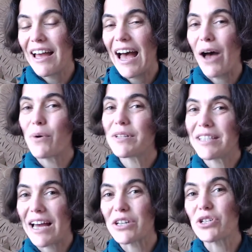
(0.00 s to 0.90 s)
How is
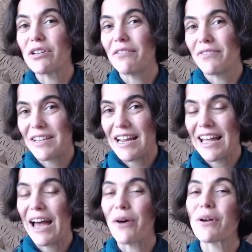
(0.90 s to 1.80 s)
that shifting?
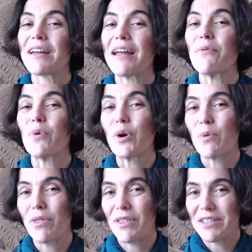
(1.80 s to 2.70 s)
How can I
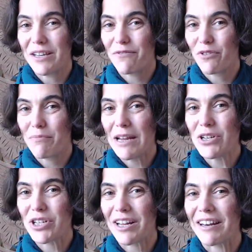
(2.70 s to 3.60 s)
work with this
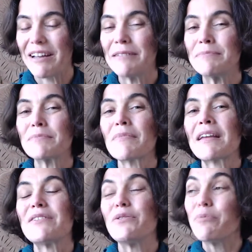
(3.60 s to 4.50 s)
information
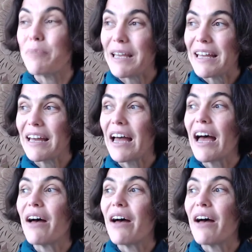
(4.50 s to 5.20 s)
to be